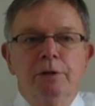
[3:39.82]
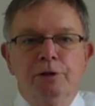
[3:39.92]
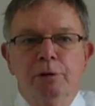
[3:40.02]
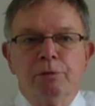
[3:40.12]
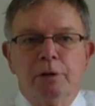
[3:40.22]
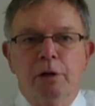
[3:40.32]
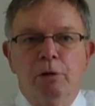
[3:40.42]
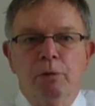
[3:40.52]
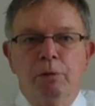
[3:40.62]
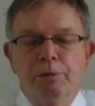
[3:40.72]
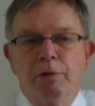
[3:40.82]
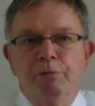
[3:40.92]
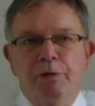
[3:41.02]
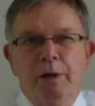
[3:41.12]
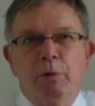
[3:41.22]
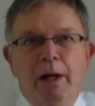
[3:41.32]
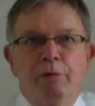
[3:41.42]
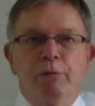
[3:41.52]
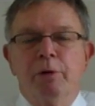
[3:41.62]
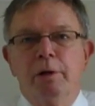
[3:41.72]
think, well,
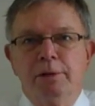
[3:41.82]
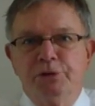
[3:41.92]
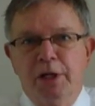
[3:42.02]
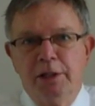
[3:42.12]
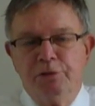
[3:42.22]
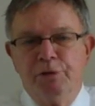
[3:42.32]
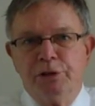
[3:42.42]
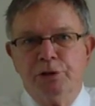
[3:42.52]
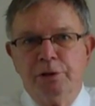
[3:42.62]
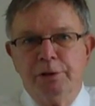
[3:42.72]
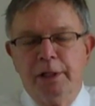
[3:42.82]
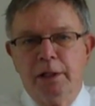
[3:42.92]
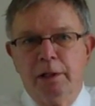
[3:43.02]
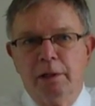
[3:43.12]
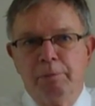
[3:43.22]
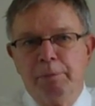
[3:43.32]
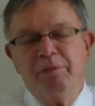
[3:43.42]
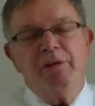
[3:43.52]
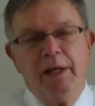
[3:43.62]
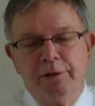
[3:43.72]
I'll throw in a little science fiction and a little maybe
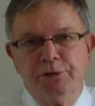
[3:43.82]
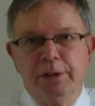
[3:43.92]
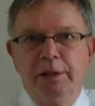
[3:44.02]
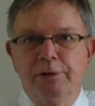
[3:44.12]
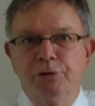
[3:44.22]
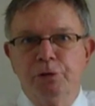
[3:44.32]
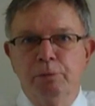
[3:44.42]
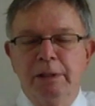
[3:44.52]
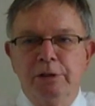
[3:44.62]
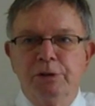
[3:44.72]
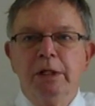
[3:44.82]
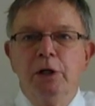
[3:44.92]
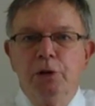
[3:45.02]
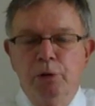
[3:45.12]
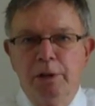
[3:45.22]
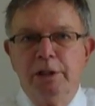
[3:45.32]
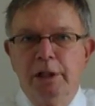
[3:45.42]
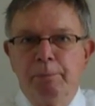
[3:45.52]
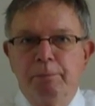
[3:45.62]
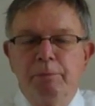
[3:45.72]
fantasy in this too, because you'll end
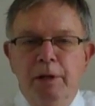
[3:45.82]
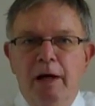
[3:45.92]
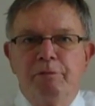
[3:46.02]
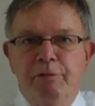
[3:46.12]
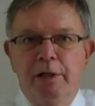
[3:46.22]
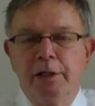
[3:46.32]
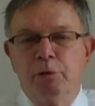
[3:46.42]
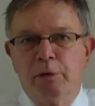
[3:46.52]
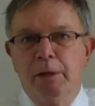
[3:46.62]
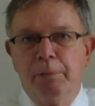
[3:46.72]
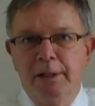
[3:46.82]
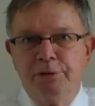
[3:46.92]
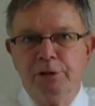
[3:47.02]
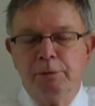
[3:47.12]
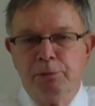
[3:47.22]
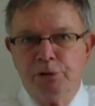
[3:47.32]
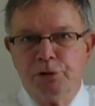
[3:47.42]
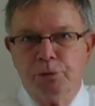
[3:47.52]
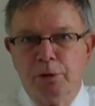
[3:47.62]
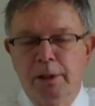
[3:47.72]
up not finding the right place in the
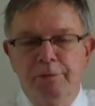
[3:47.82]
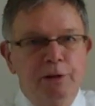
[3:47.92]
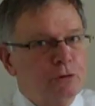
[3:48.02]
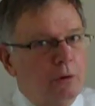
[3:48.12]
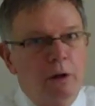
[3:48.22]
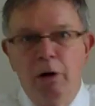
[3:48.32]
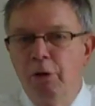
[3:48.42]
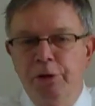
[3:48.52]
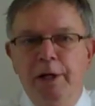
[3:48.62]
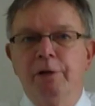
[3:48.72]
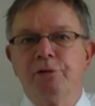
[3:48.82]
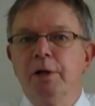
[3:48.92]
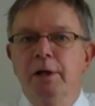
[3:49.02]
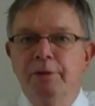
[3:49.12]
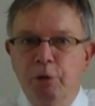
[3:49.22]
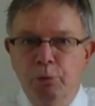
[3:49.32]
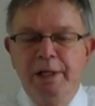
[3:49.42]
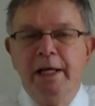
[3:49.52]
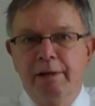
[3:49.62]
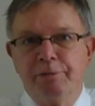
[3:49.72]
bookstore. And these are all things that
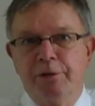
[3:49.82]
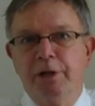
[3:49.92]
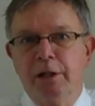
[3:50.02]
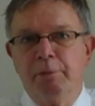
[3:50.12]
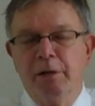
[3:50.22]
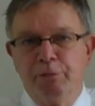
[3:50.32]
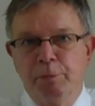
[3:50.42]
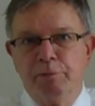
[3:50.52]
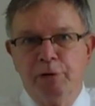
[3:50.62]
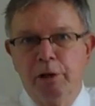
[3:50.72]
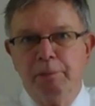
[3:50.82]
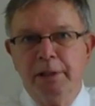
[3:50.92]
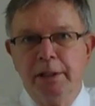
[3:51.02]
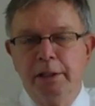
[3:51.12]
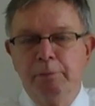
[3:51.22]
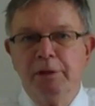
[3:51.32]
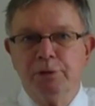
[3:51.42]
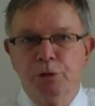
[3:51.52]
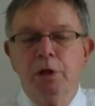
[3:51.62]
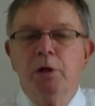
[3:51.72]
we have to think about from the very beginning,
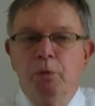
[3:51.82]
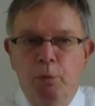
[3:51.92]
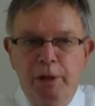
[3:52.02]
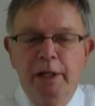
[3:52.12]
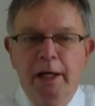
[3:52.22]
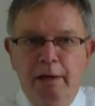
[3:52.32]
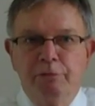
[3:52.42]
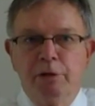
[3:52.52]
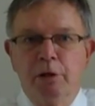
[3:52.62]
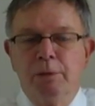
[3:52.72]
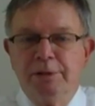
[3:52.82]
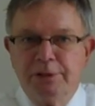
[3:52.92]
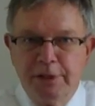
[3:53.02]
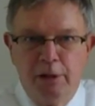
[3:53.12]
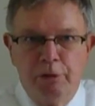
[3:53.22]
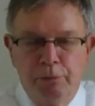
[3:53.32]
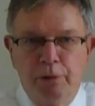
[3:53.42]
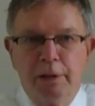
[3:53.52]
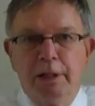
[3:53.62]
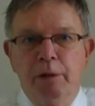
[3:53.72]
because we have to go and sell the
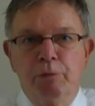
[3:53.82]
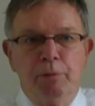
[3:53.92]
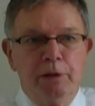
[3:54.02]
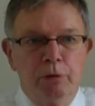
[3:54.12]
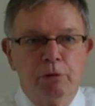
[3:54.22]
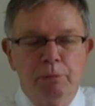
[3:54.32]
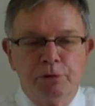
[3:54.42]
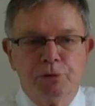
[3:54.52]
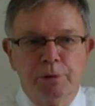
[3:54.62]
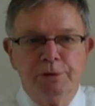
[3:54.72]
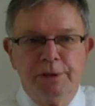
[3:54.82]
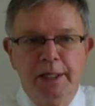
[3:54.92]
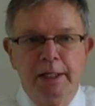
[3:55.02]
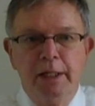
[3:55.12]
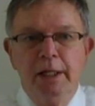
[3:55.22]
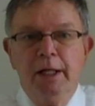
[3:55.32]
book. And when we go to a bookstore and say,